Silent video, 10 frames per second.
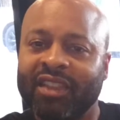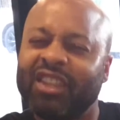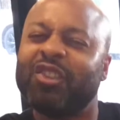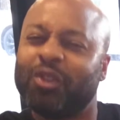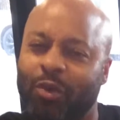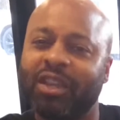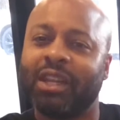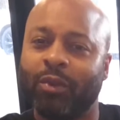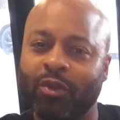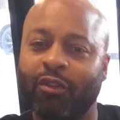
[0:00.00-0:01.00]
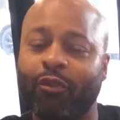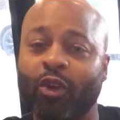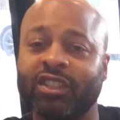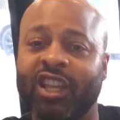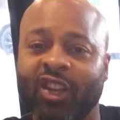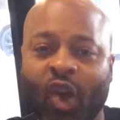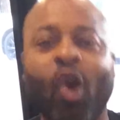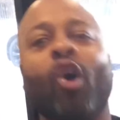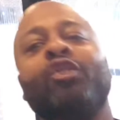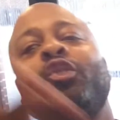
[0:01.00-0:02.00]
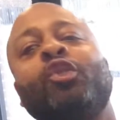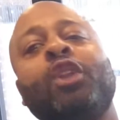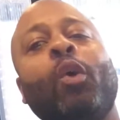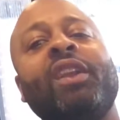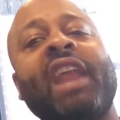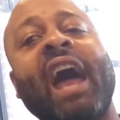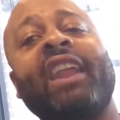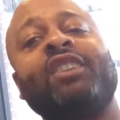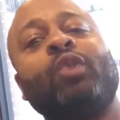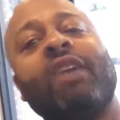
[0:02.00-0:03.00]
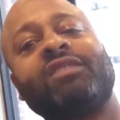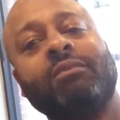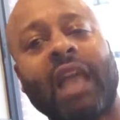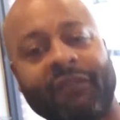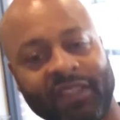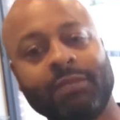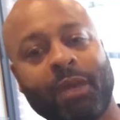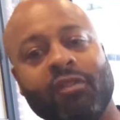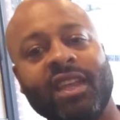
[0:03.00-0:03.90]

Did you get it when you were 14? Or do you know it now that you have some life experience?